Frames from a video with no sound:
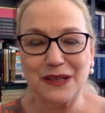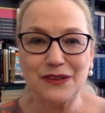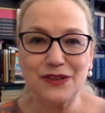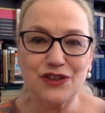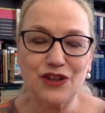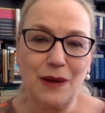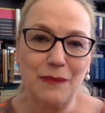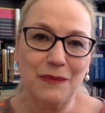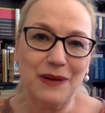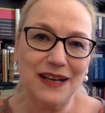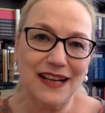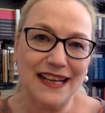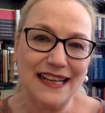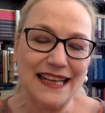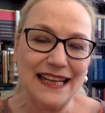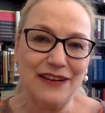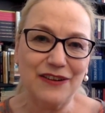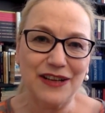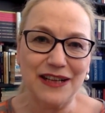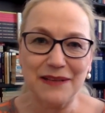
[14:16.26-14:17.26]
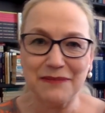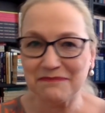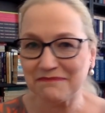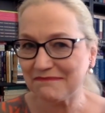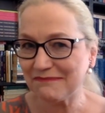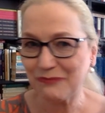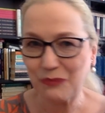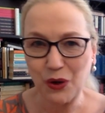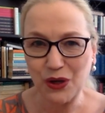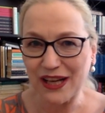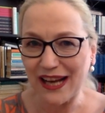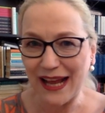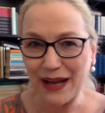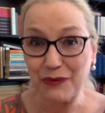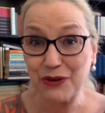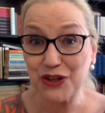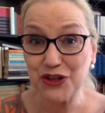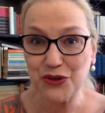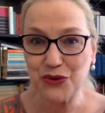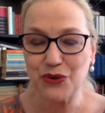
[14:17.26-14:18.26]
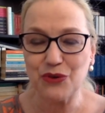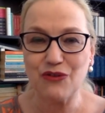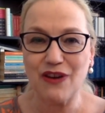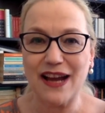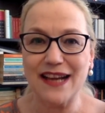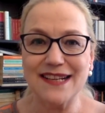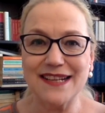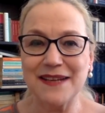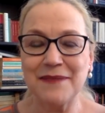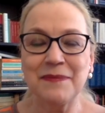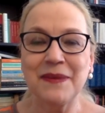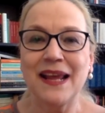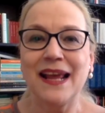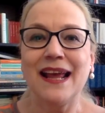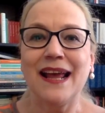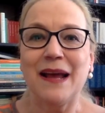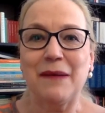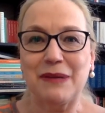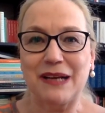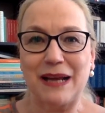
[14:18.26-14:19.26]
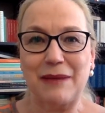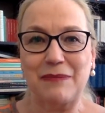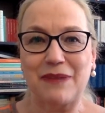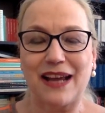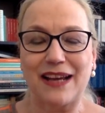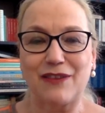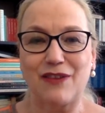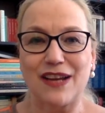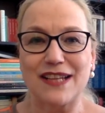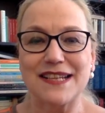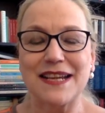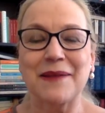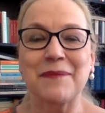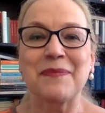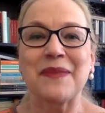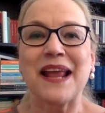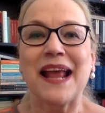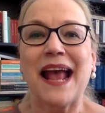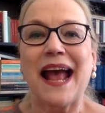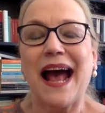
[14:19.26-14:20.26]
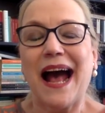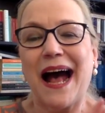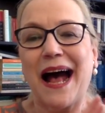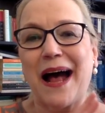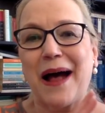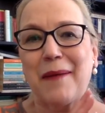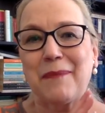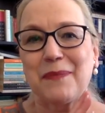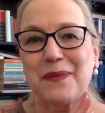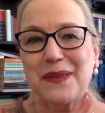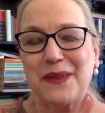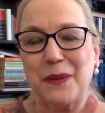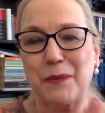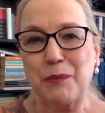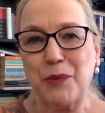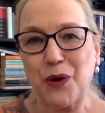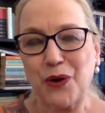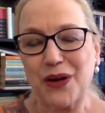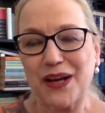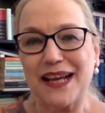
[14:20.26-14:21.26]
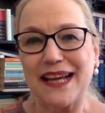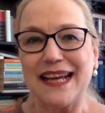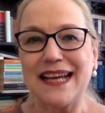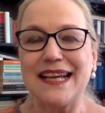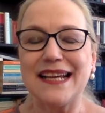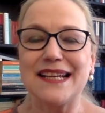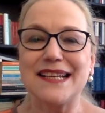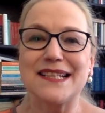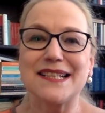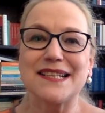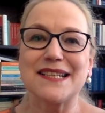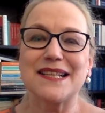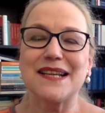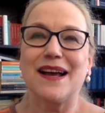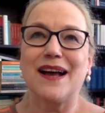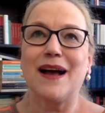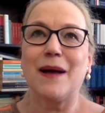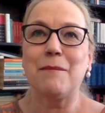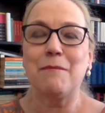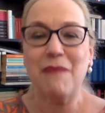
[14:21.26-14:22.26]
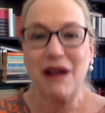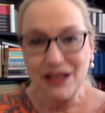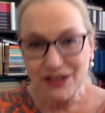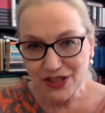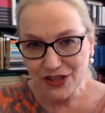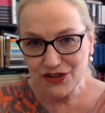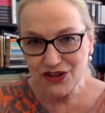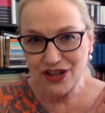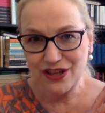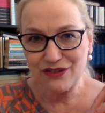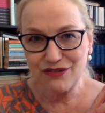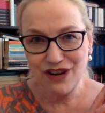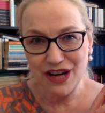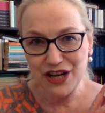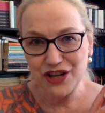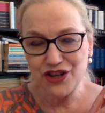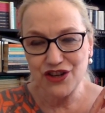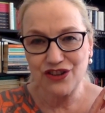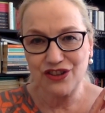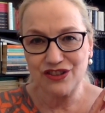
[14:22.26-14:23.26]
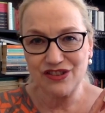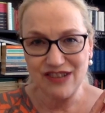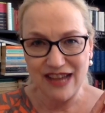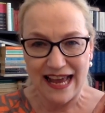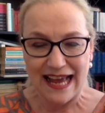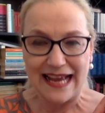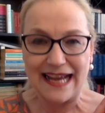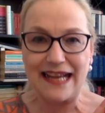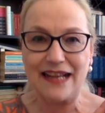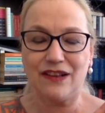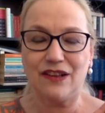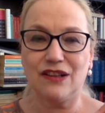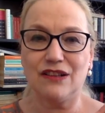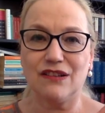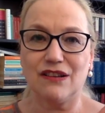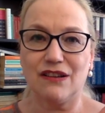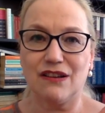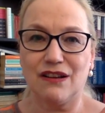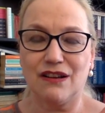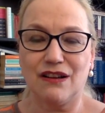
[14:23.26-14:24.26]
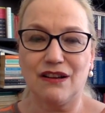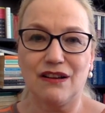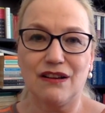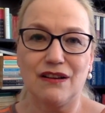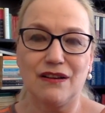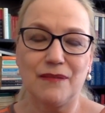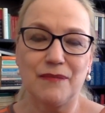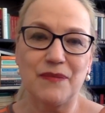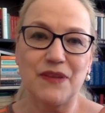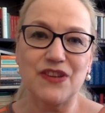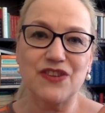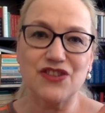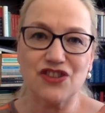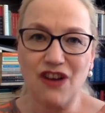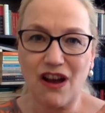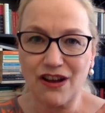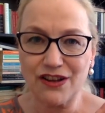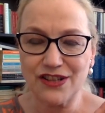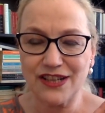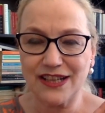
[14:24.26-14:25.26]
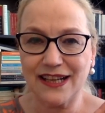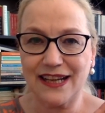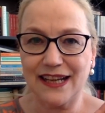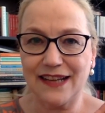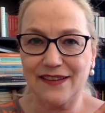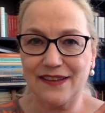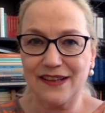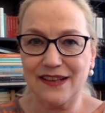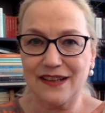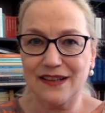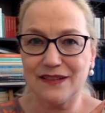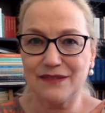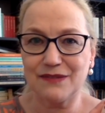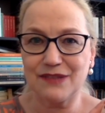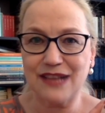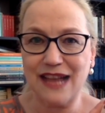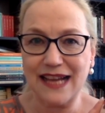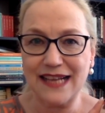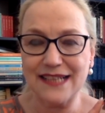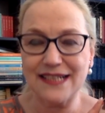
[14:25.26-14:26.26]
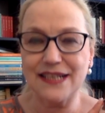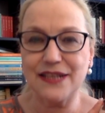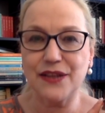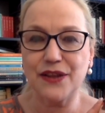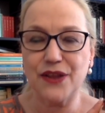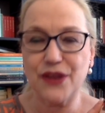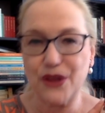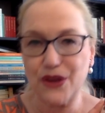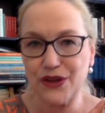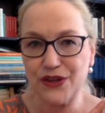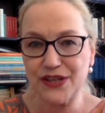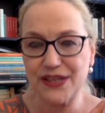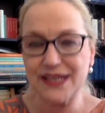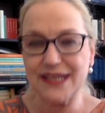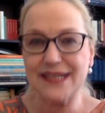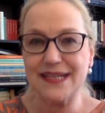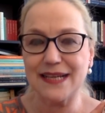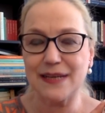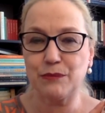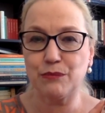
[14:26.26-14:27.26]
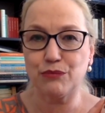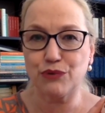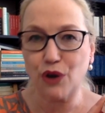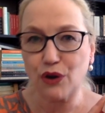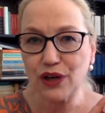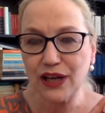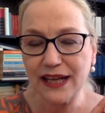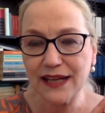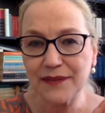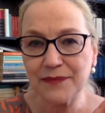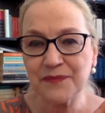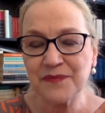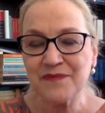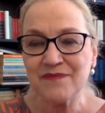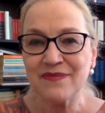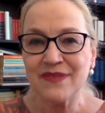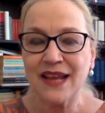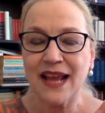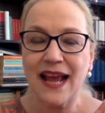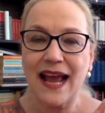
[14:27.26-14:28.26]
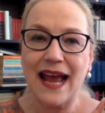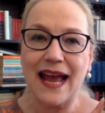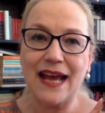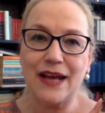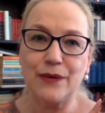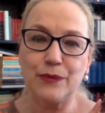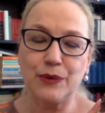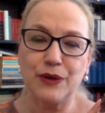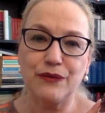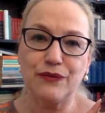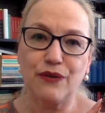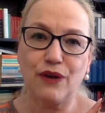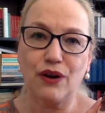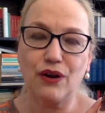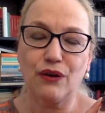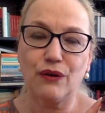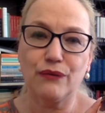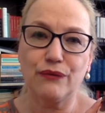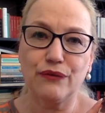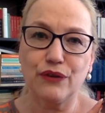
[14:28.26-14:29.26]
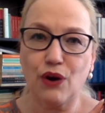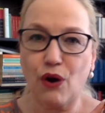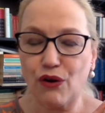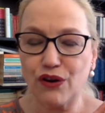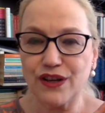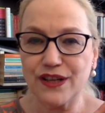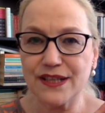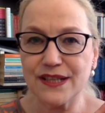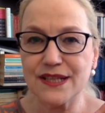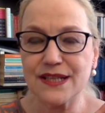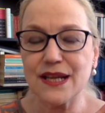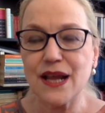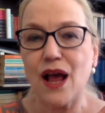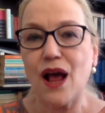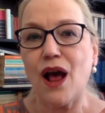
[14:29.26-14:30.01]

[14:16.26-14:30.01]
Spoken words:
Jhumpa Lahiri, what language do you write in? But I'm digressing. The book is a multi-generational tale starting in the 1930s in Brooklyn, and we follow Florence,